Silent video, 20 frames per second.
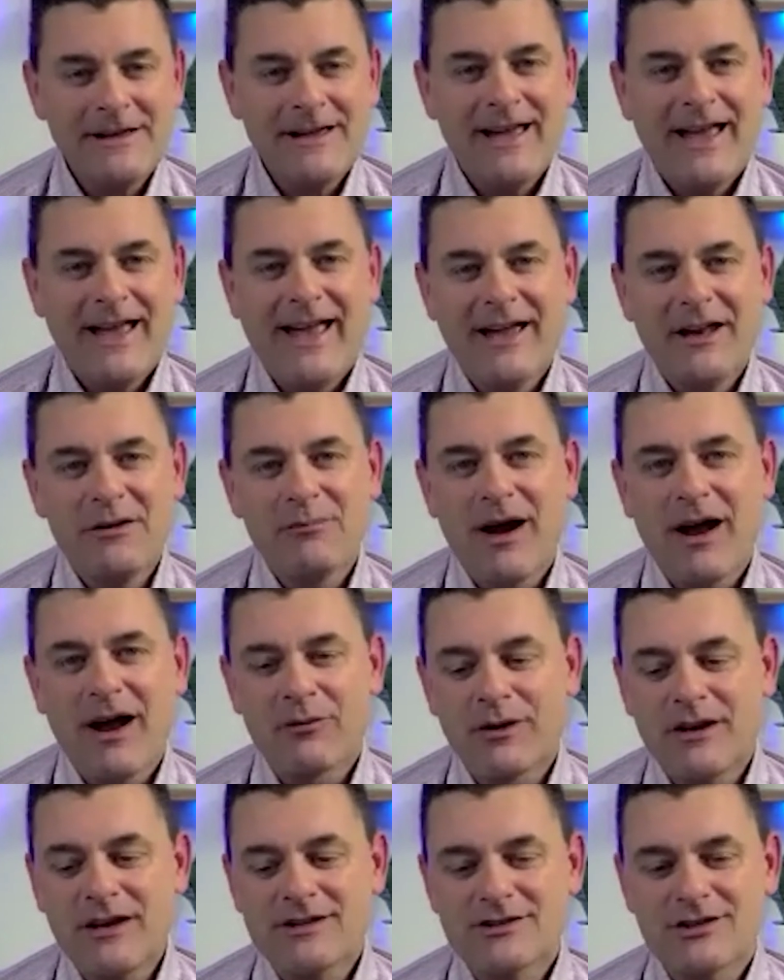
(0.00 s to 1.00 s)
And my
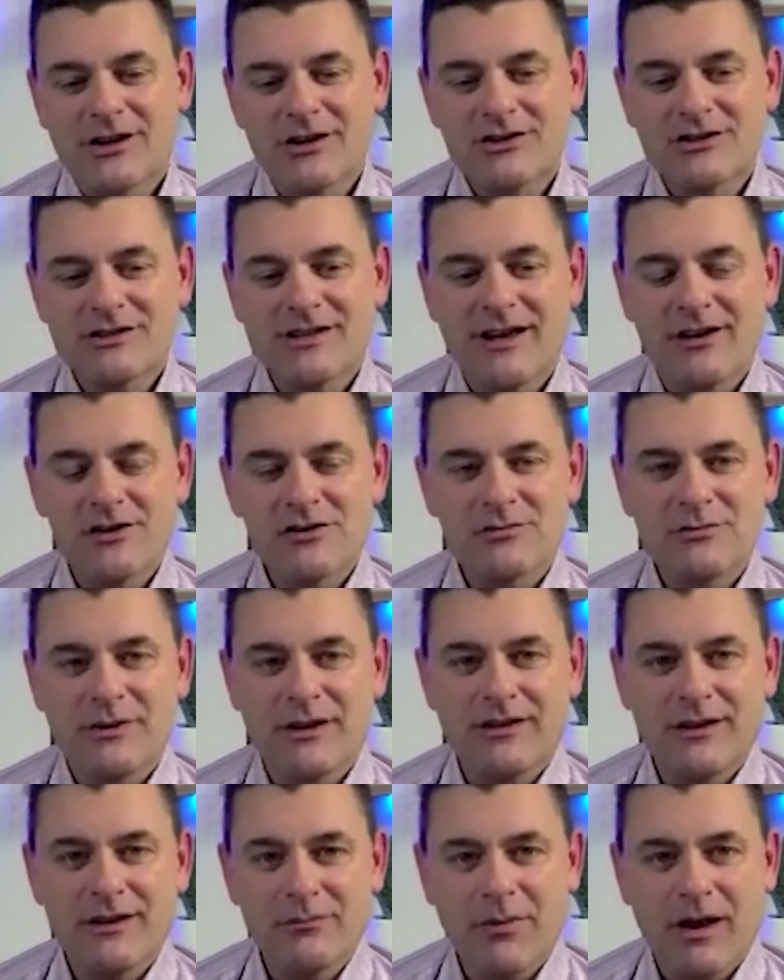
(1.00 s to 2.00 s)
research tells me
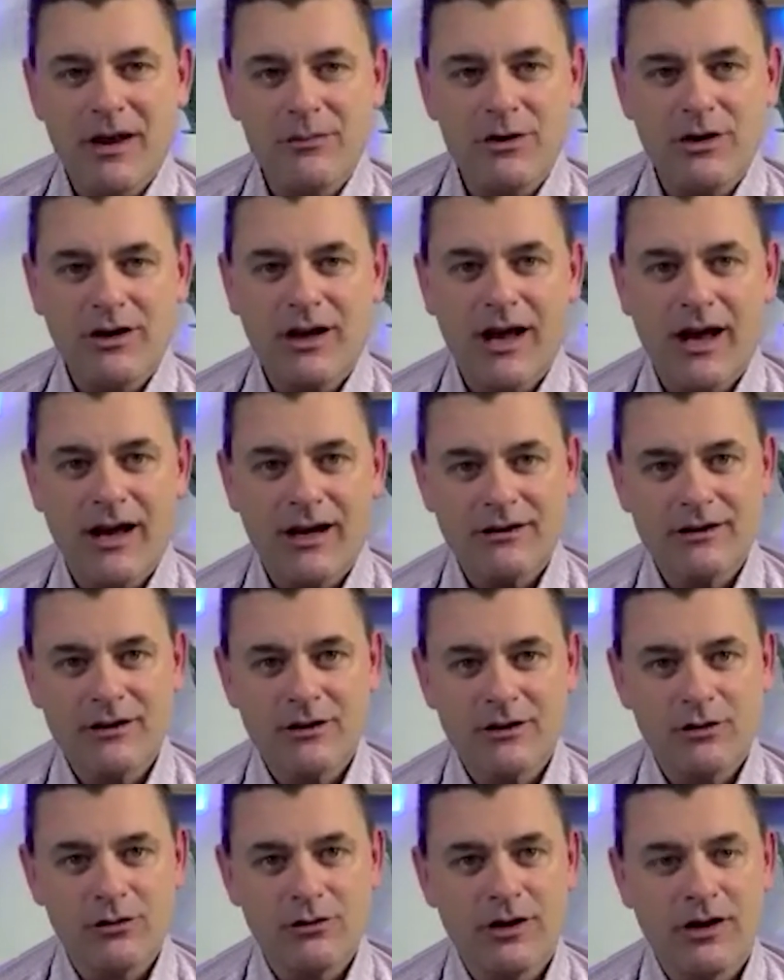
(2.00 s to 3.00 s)
that maybe you got a
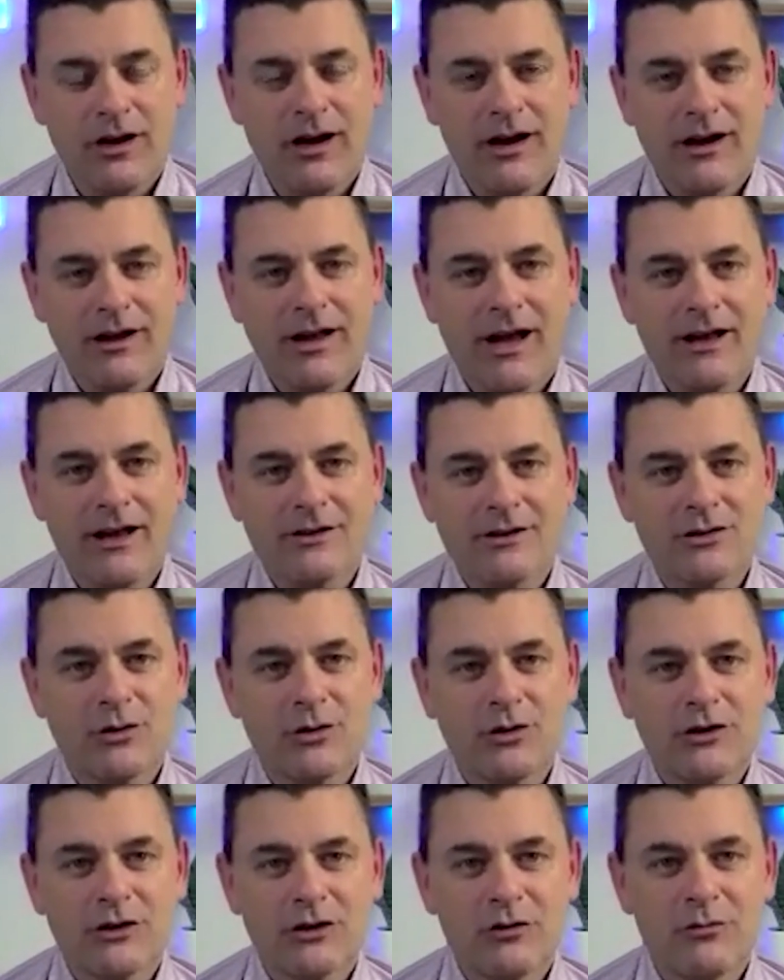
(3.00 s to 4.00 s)
little uh, got into a
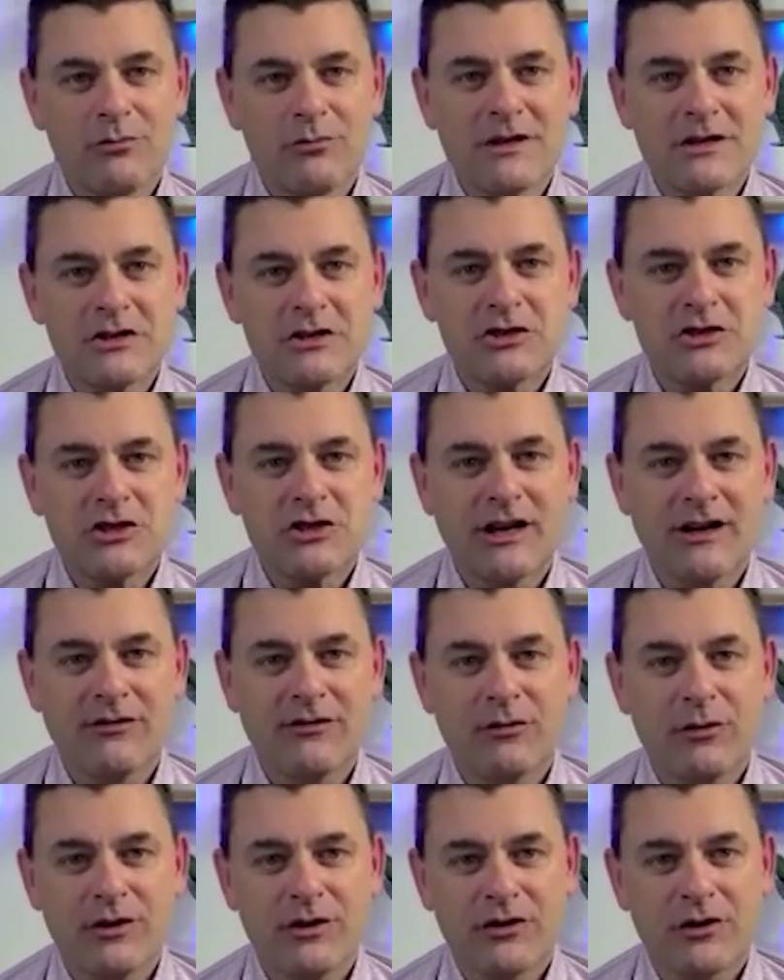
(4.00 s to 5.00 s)
little mischief
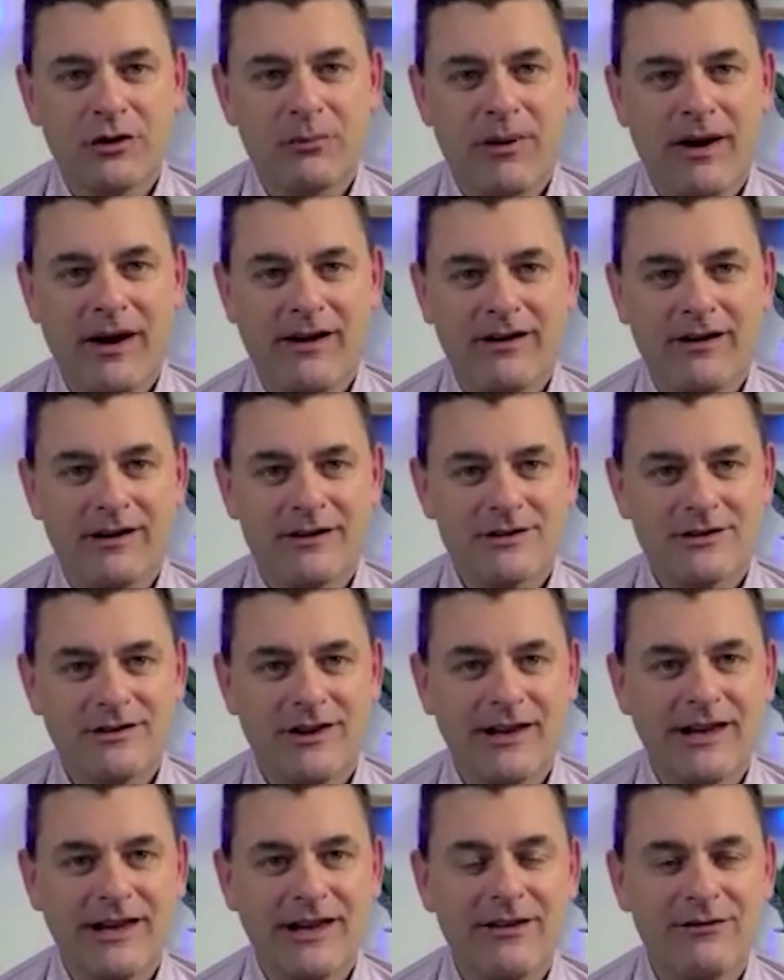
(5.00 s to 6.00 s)
with your parents, and they
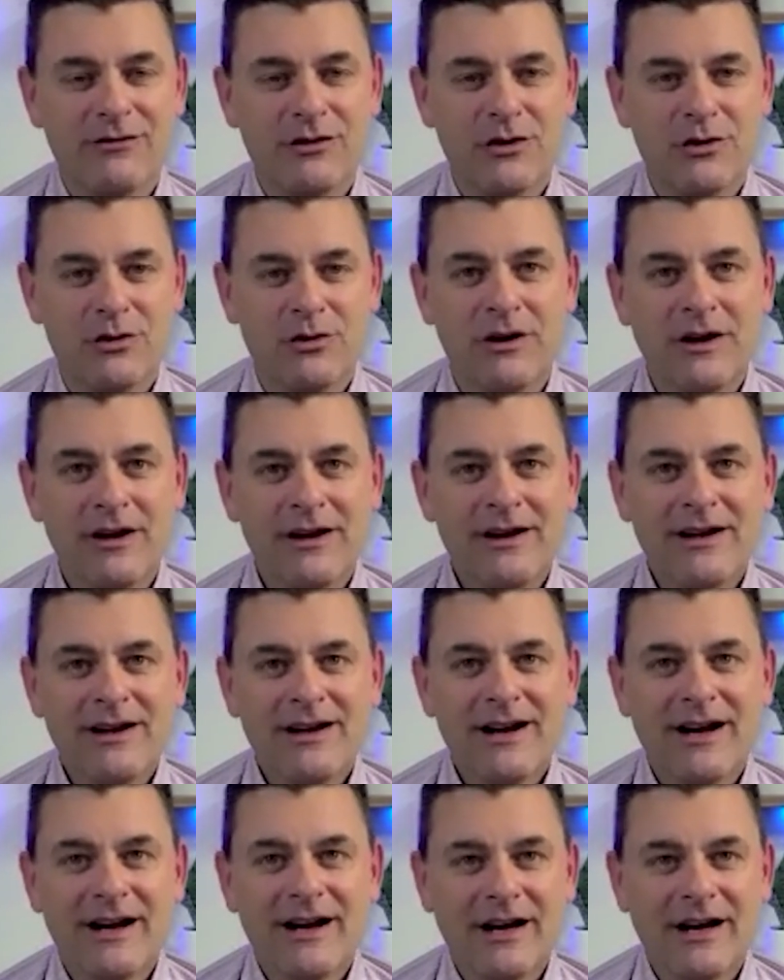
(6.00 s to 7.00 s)
gave you
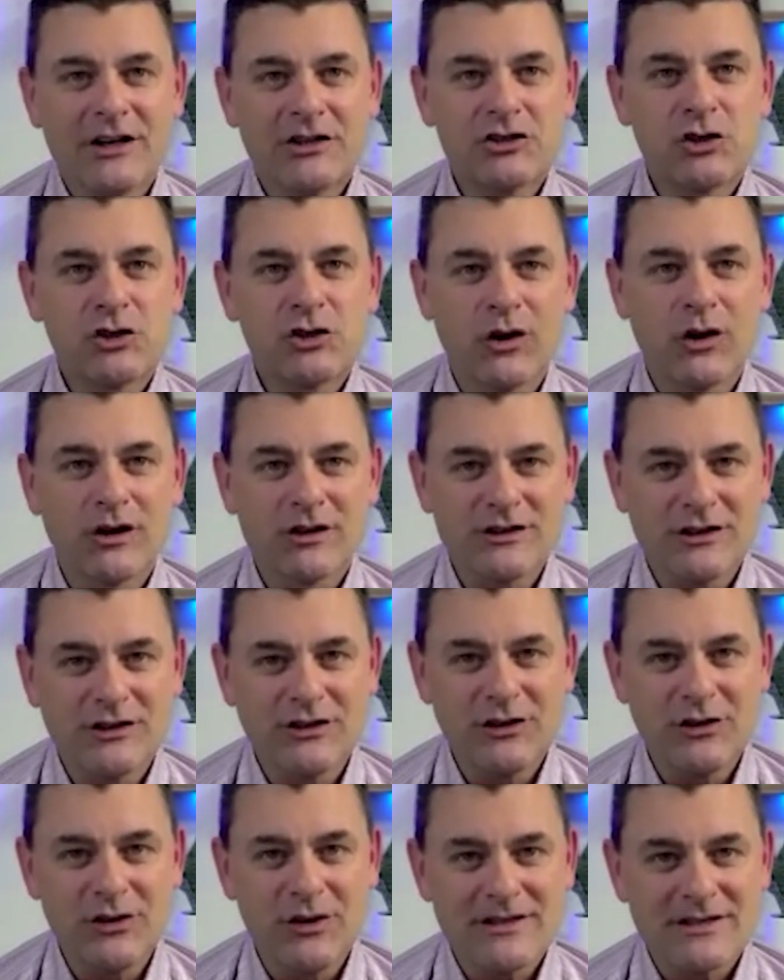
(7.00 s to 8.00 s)
a chore to
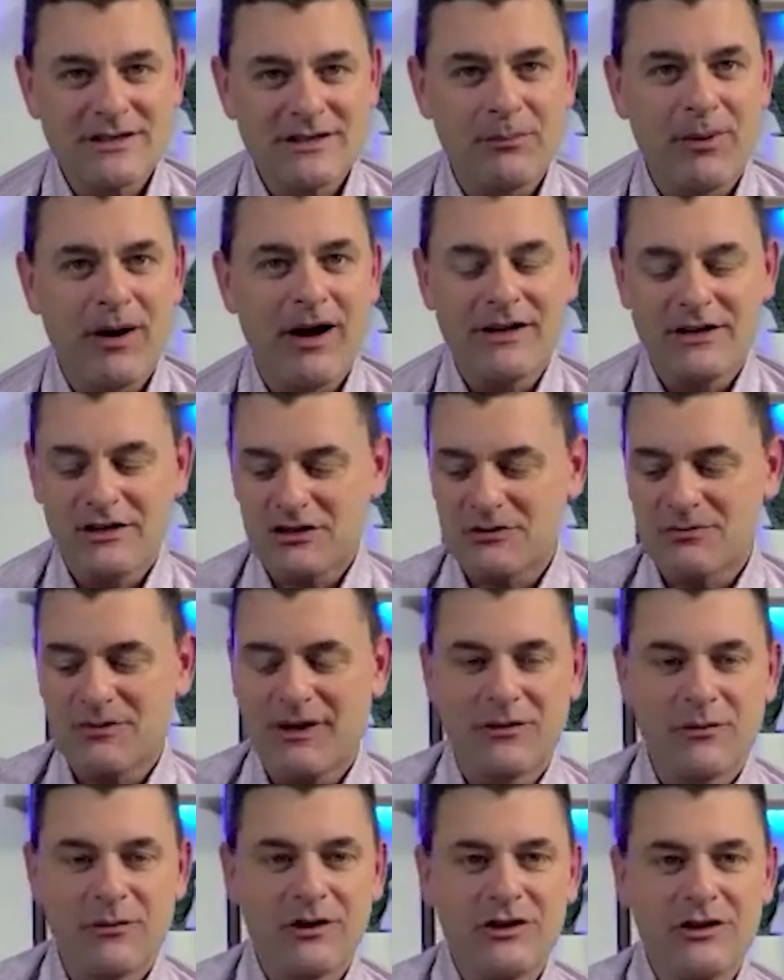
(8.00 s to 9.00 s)
do as a
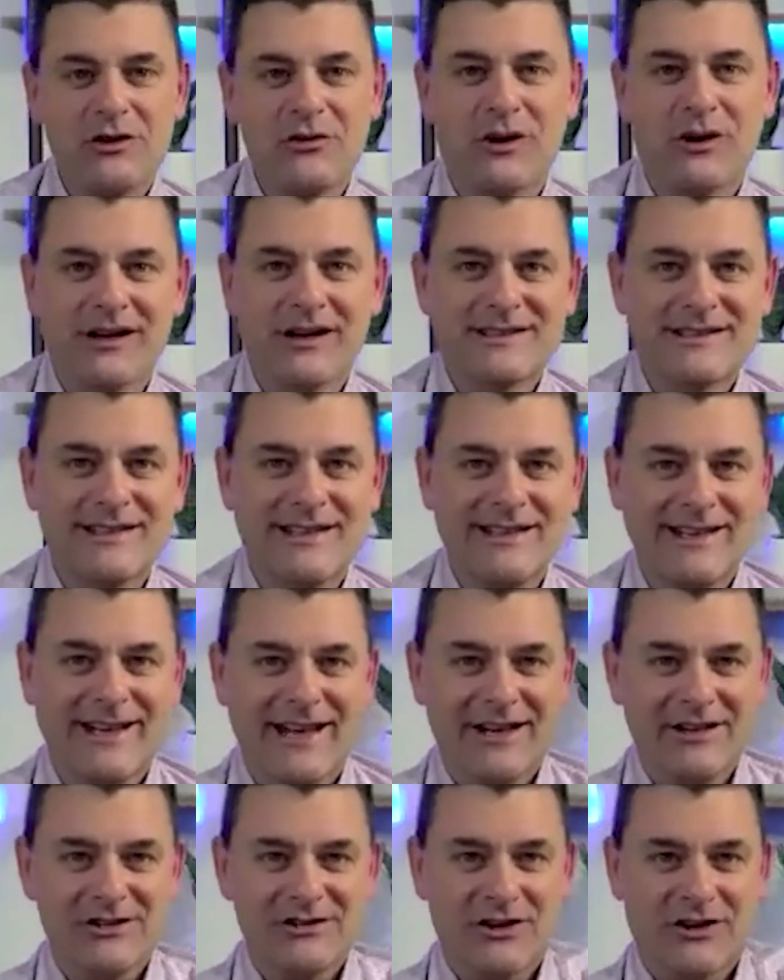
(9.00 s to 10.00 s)
punishment when you were a
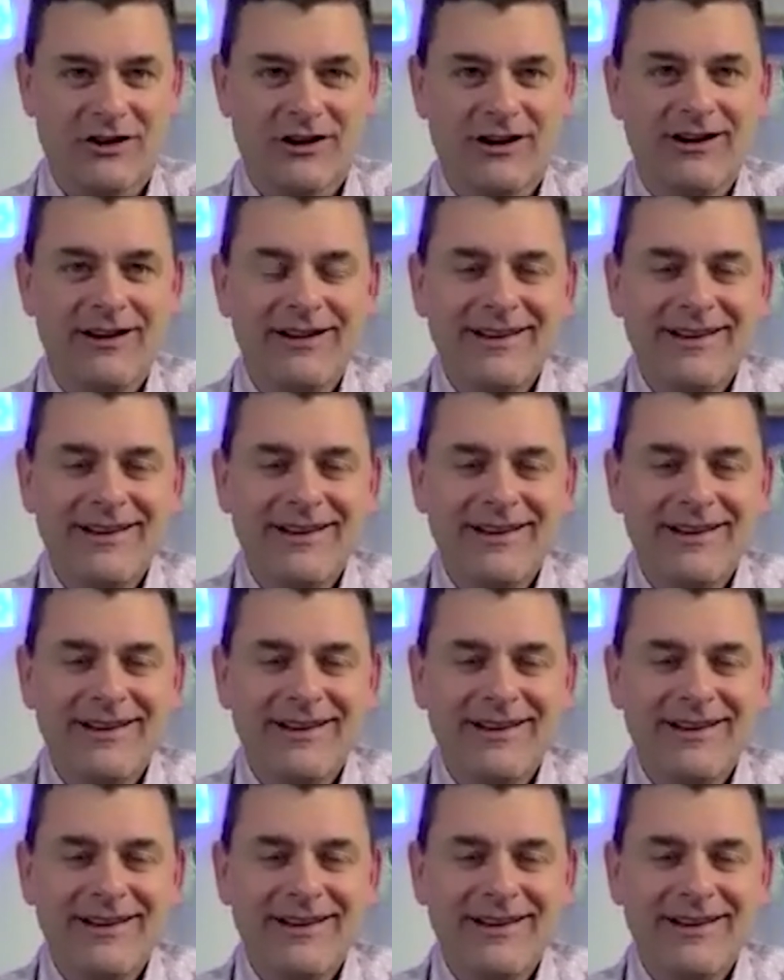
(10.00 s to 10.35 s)
teenager.